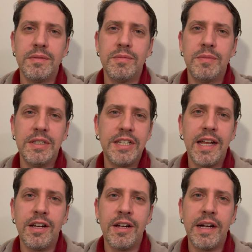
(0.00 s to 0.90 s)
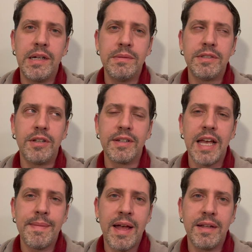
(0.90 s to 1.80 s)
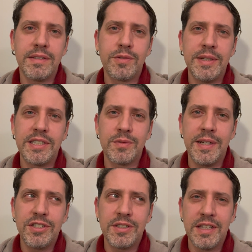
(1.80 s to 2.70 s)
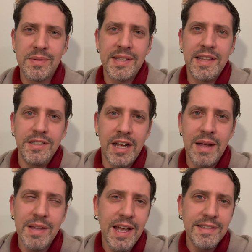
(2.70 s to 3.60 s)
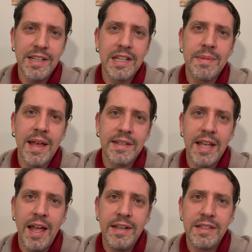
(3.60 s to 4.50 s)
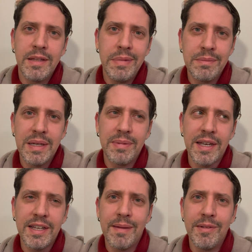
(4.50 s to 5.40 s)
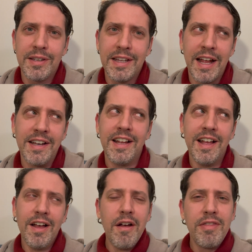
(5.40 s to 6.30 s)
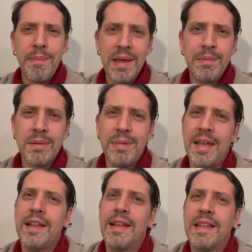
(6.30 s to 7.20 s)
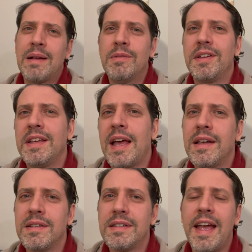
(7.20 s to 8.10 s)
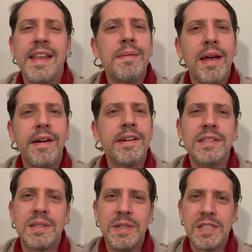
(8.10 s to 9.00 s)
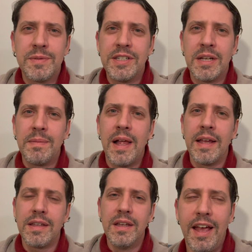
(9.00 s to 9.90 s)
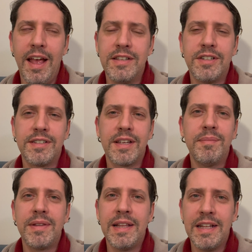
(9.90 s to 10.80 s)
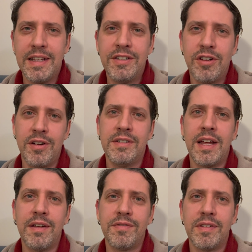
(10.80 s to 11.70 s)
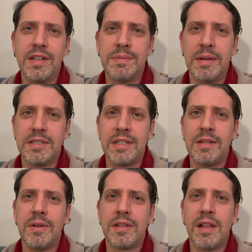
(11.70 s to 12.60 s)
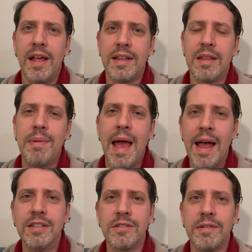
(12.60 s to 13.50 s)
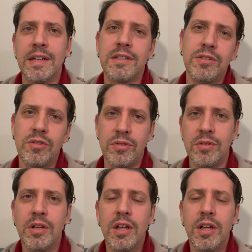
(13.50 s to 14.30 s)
when she had her song came out, Swish Swish, this was at the time that Azealia Banks had the Big Big Beat. I'm looking at the Big Big Beat, and then I'm looking at Katy Perry and Swish Swish, and I'm like, it's just completely tone deaf, especially with like the pandering to